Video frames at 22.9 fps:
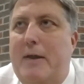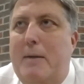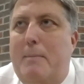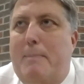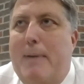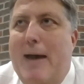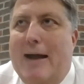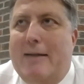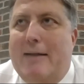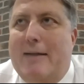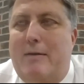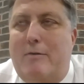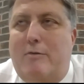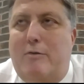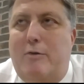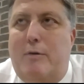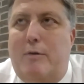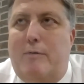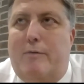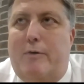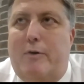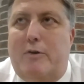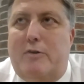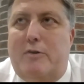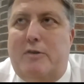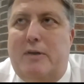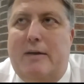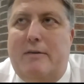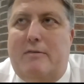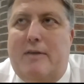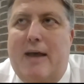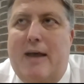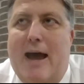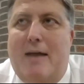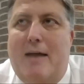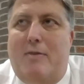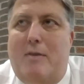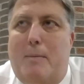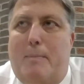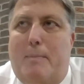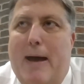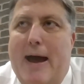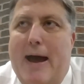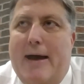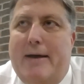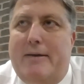impact this university has had in the
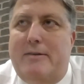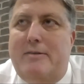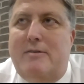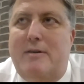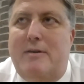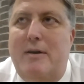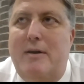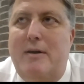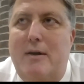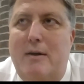past